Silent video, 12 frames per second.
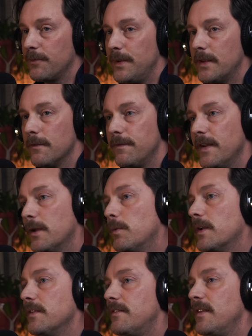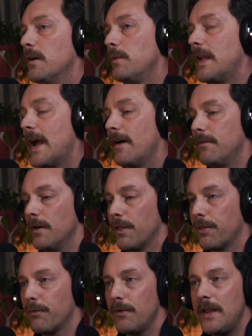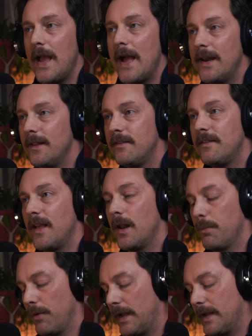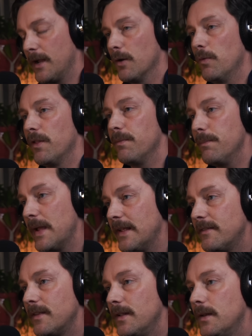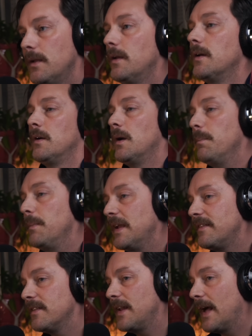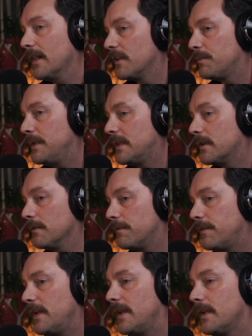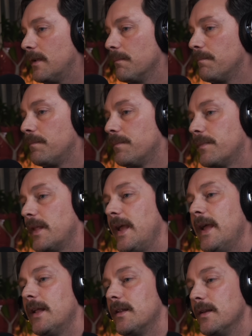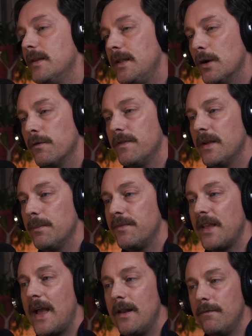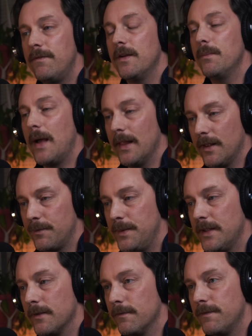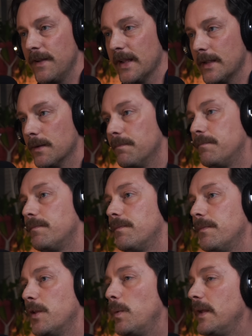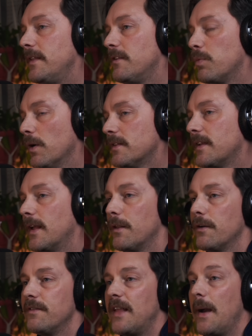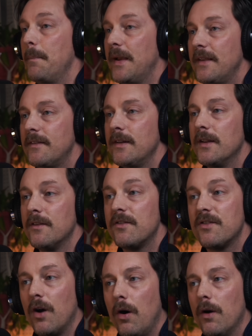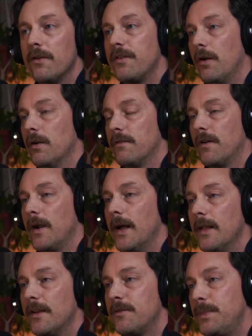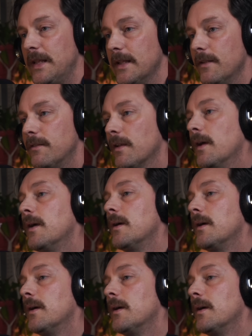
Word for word: S P config, we can see that we have a three-headed setup right here with Mason, Mason L S P config, and NeoVim's nvim L S P config. The way these work together is that Mason installs all of our L S Ps.